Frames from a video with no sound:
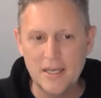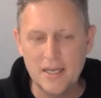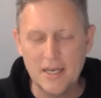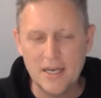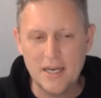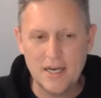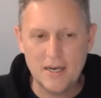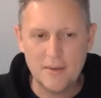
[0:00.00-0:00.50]

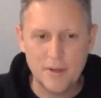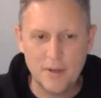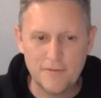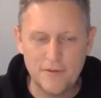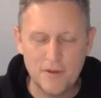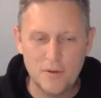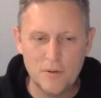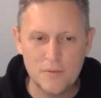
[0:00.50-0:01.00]
But
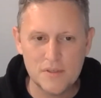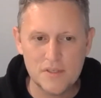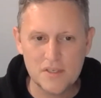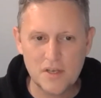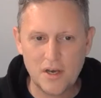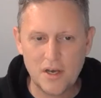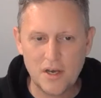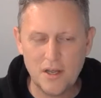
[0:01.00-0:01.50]
if you
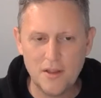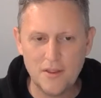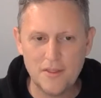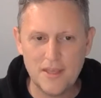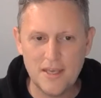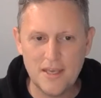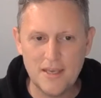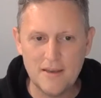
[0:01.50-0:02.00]
saw
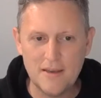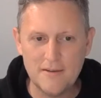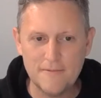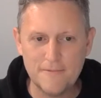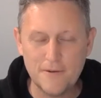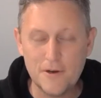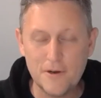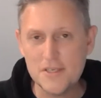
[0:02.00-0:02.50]
the
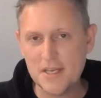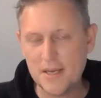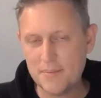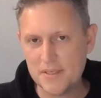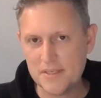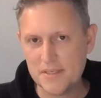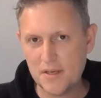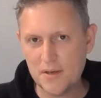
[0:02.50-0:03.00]
first
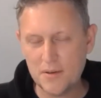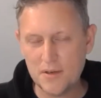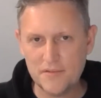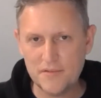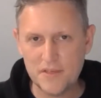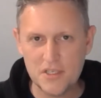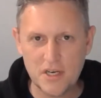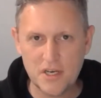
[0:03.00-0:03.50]
episode
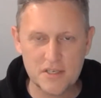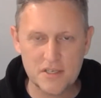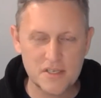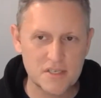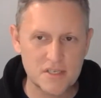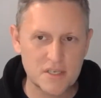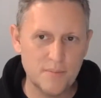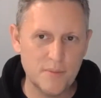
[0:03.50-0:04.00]
of the
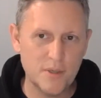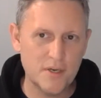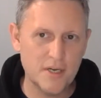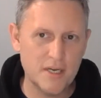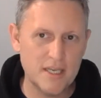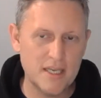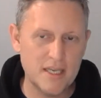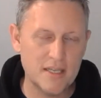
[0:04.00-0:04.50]
Genesis
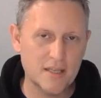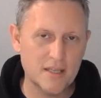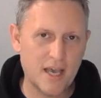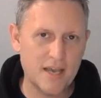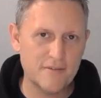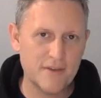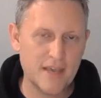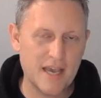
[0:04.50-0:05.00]
Community
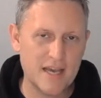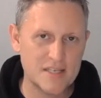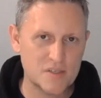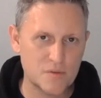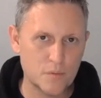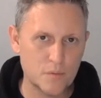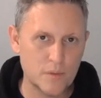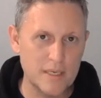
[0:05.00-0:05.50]

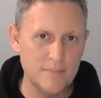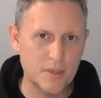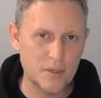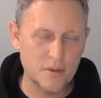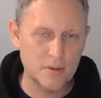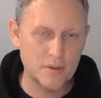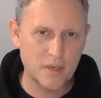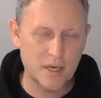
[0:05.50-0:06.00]
Livecast
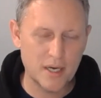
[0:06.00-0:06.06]
reboot,